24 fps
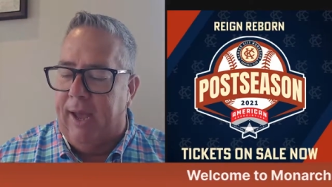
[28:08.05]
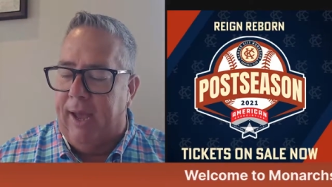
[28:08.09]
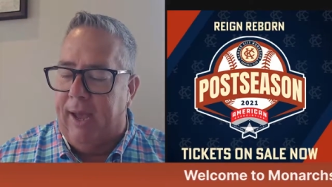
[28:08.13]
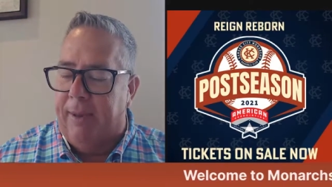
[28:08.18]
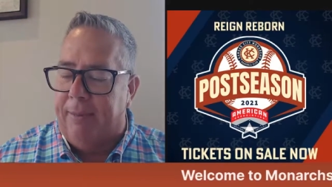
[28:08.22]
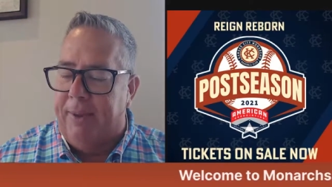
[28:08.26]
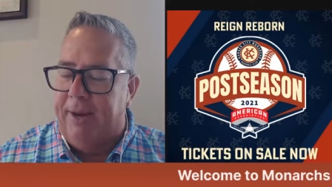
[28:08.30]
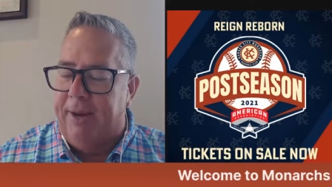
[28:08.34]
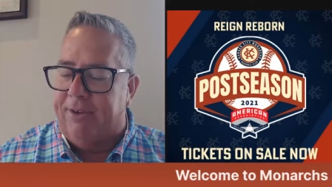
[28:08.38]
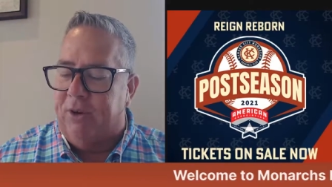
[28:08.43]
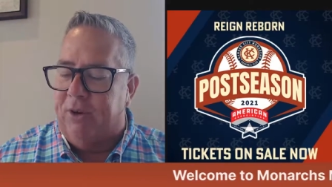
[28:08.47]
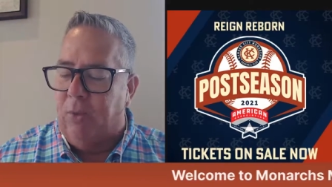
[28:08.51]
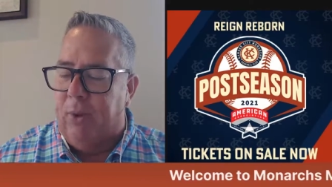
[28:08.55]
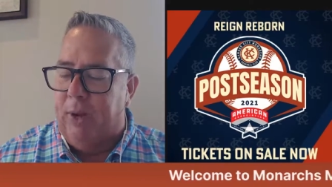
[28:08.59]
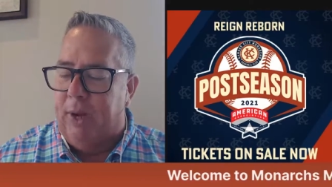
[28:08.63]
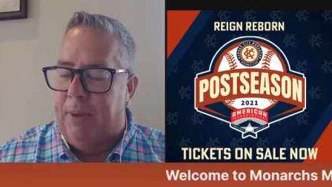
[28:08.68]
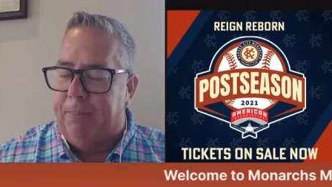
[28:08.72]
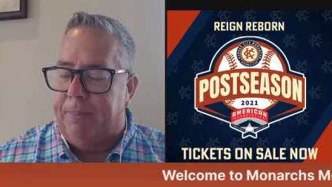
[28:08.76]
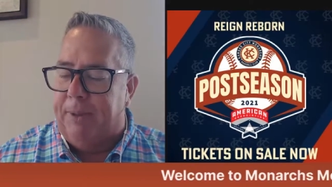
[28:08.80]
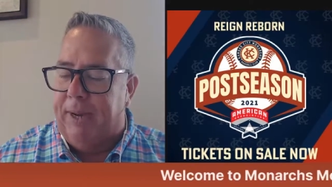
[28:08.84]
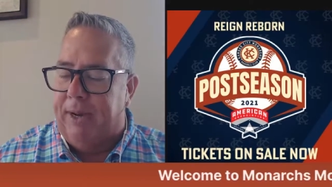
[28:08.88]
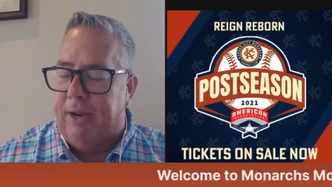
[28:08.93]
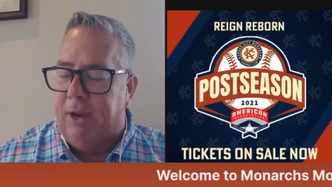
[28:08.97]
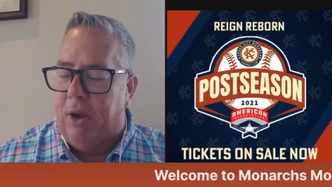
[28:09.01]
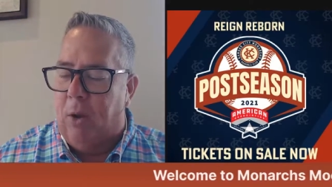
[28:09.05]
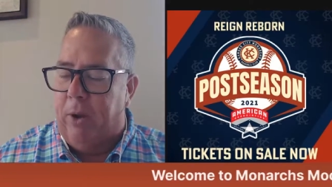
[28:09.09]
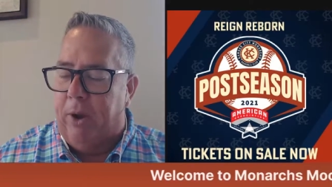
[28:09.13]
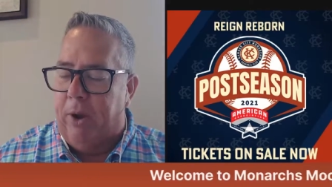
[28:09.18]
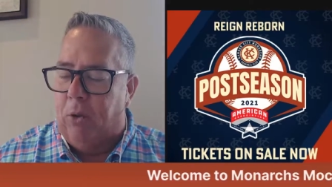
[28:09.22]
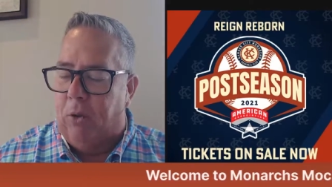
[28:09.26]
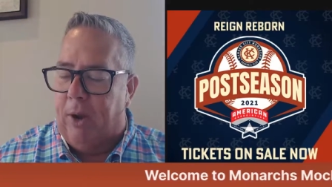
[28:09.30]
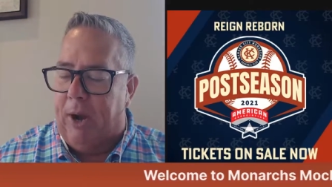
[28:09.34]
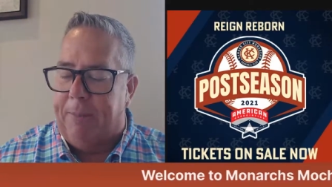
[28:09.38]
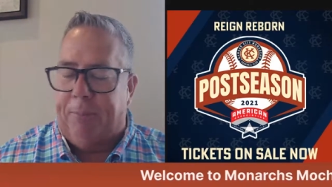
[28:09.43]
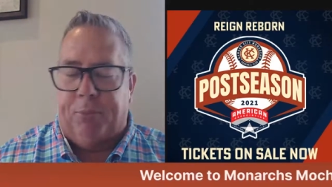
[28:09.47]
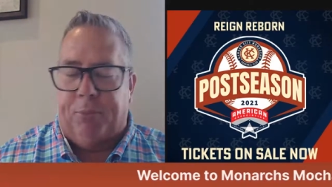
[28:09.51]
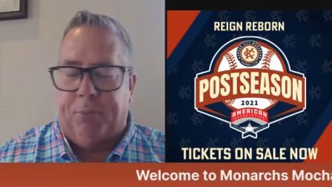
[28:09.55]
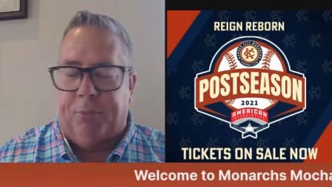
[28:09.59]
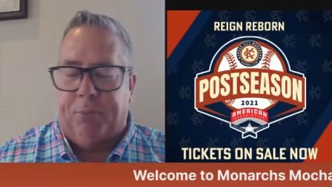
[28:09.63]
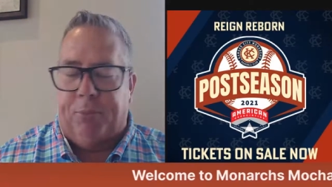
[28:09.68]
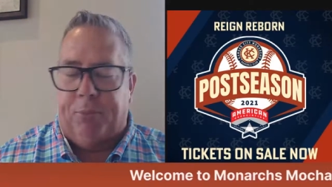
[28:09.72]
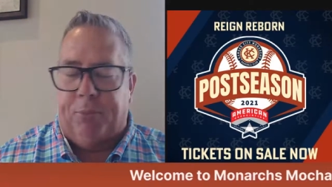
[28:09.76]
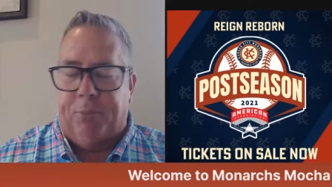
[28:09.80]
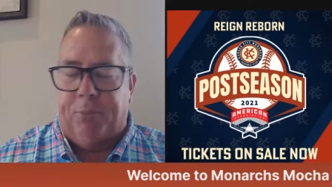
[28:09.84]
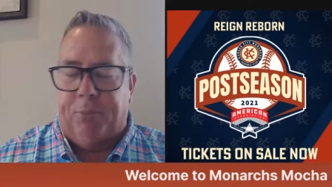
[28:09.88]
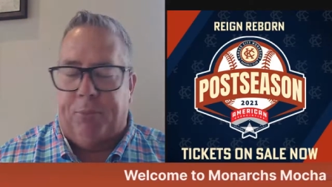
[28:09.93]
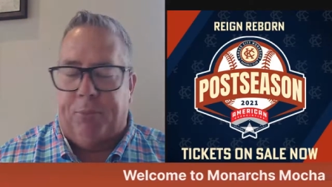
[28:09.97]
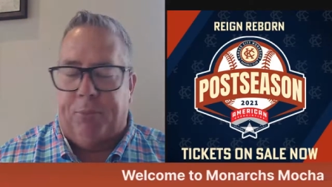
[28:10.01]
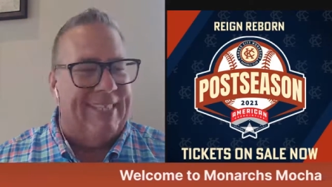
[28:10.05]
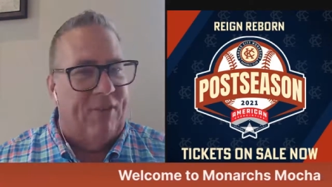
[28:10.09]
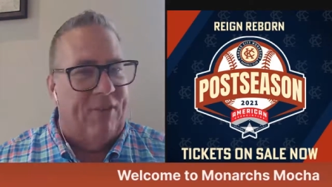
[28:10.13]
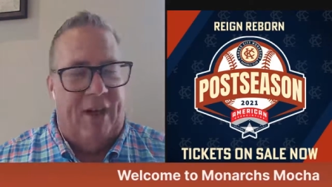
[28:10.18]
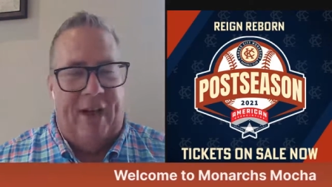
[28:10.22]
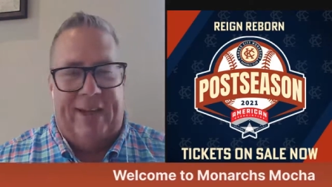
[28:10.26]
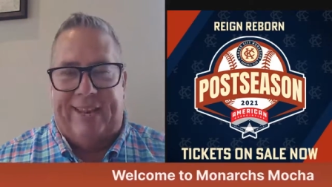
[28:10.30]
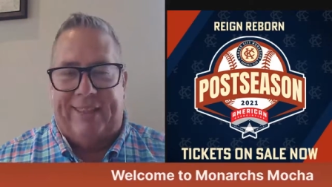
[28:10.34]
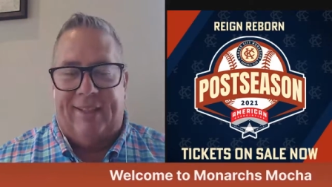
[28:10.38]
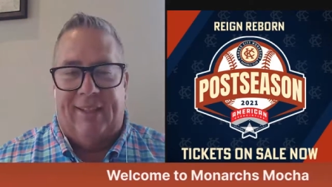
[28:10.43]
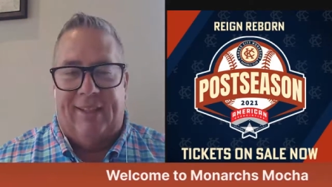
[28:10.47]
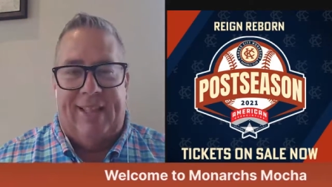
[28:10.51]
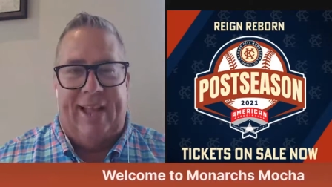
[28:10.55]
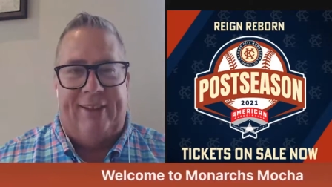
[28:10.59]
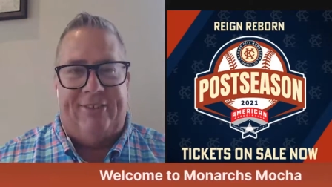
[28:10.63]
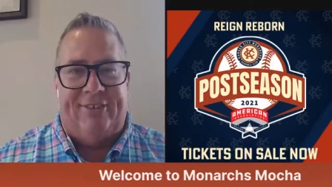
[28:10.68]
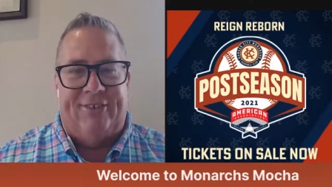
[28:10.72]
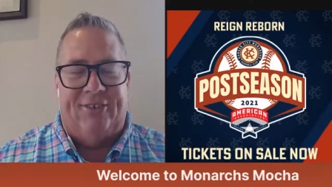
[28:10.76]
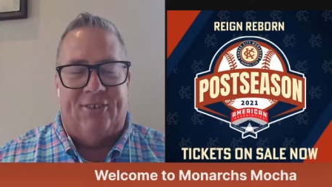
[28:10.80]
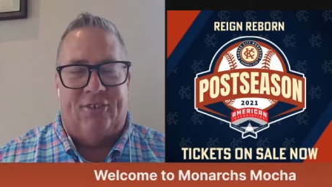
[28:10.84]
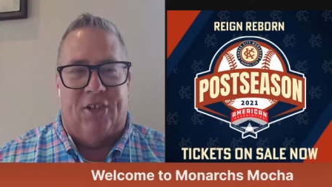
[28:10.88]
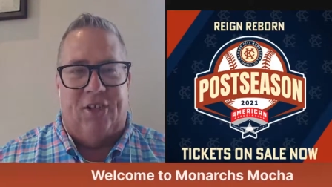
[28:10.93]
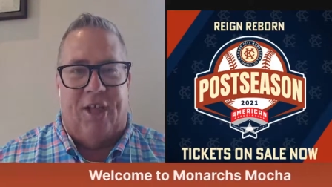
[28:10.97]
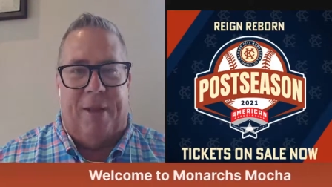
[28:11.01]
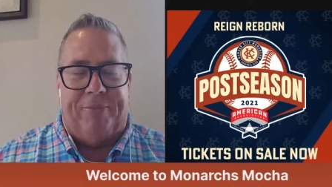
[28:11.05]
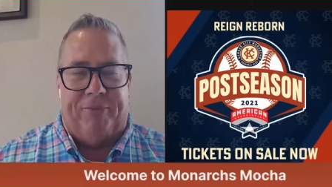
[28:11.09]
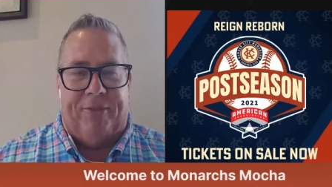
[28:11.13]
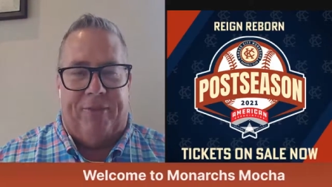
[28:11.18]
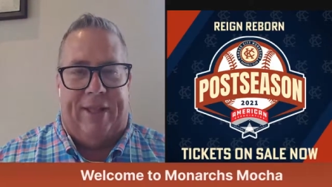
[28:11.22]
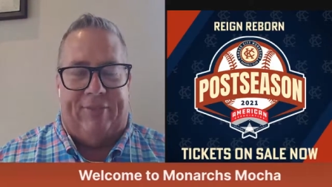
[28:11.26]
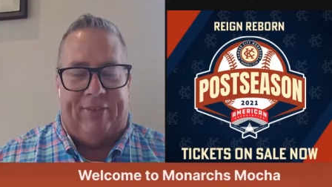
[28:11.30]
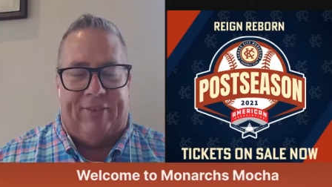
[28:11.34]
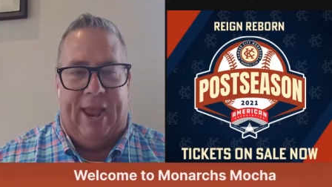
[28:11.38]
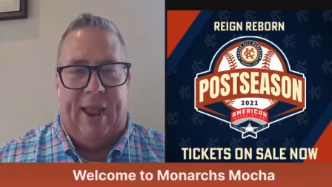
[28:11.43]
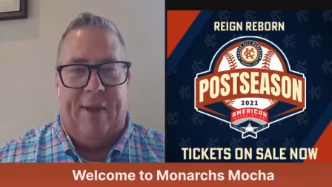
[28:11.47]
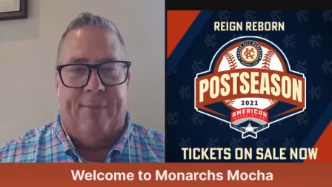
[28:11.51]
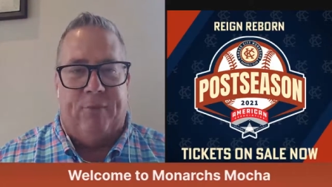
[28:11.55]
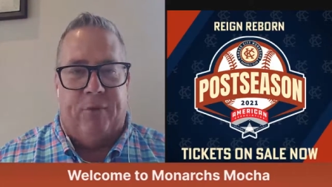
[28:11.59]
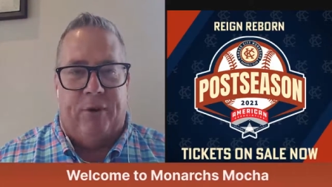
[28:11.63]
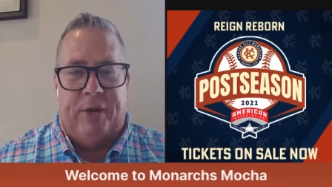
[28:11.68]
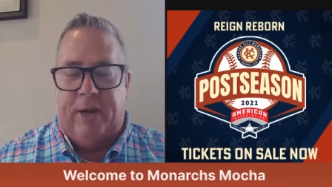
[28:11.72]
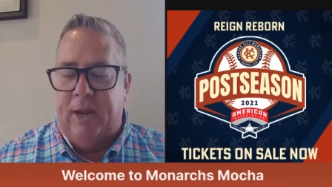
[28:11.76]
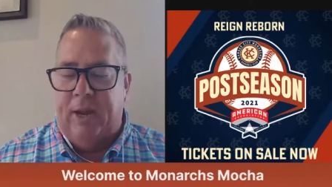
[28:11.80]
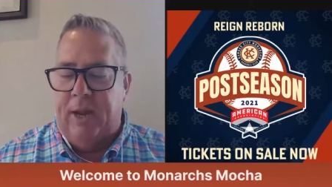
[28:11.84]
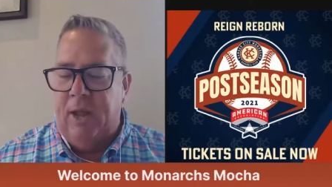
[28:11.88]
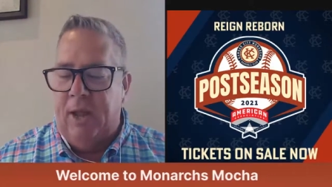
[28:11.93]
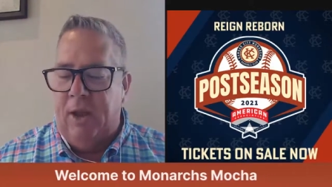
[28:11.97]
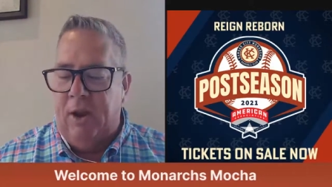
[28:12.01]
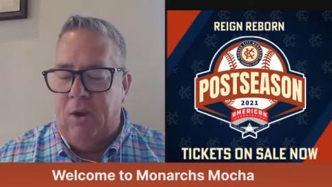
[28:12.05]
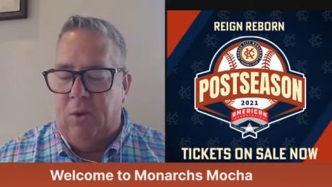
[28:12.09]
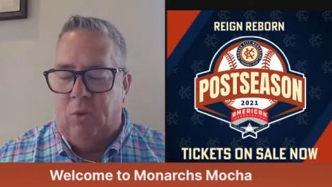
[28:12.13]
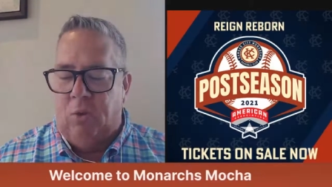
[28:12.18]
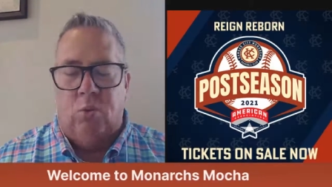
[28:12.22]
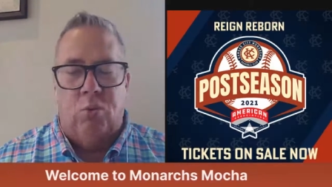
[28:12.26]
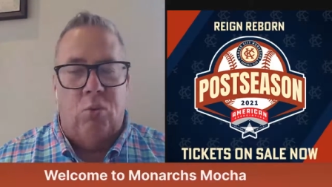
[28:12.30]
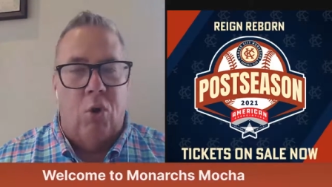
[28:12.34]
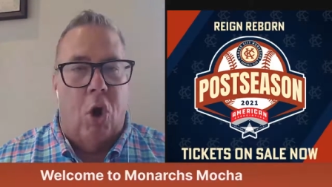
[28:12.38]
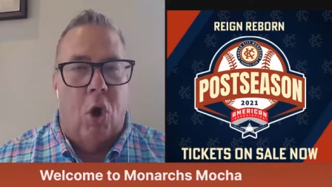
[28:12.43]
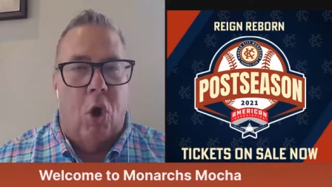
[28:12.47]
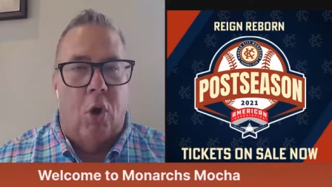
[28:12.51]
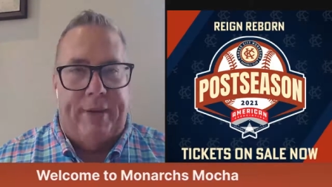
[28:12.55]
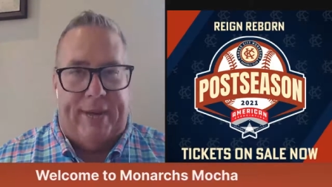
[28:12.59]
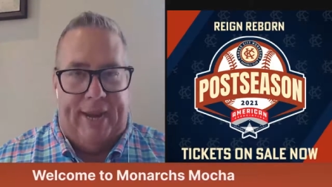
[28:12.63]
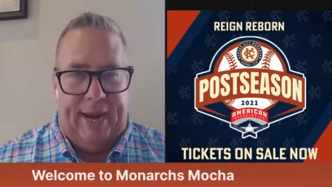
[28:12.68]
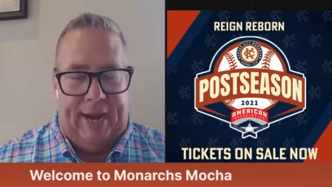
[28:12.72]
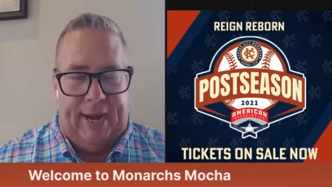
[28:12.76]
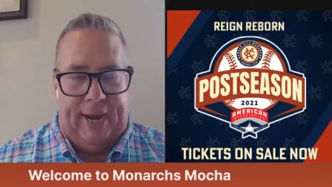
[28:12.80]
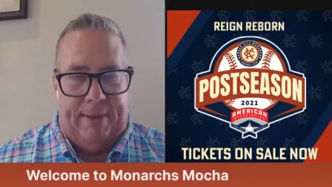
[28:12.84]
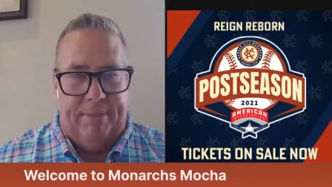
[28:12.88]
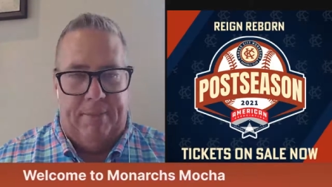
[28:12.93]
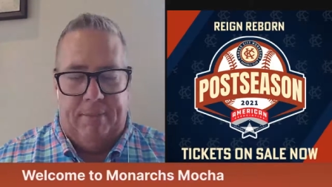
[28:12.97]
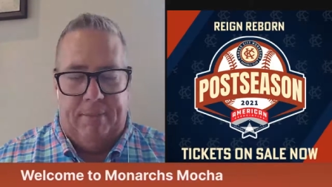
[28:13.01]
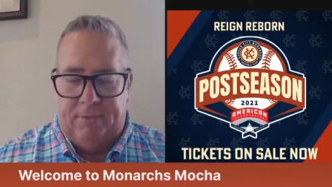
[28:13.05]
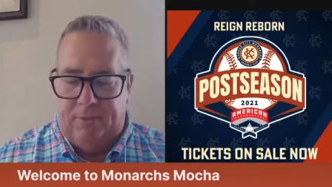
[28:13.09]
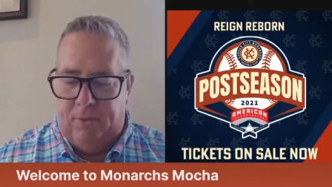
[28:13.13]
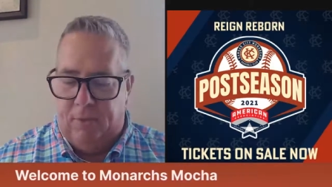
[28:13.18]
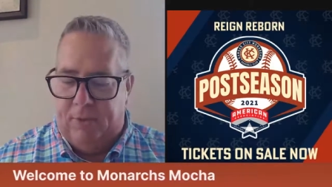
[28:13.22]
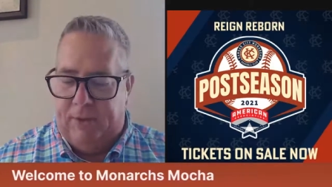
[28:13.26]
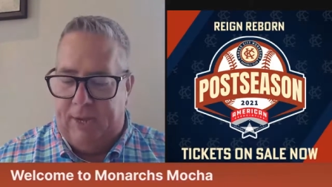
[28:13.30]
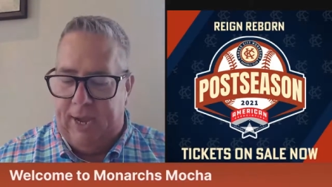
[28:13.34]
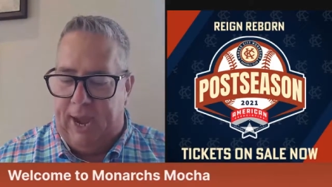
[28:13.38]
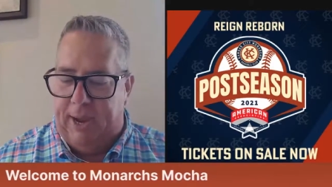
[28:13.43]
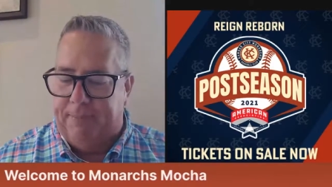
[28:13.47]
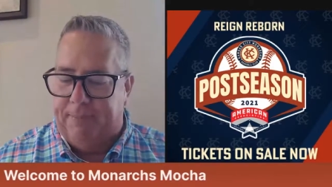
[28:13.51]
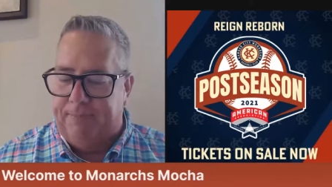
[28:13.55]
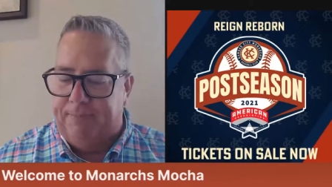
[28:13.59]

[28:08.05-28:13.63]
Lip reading: minute to win it bingo, and great prizes and fun at the Legends Club. So that's every road game. Okay.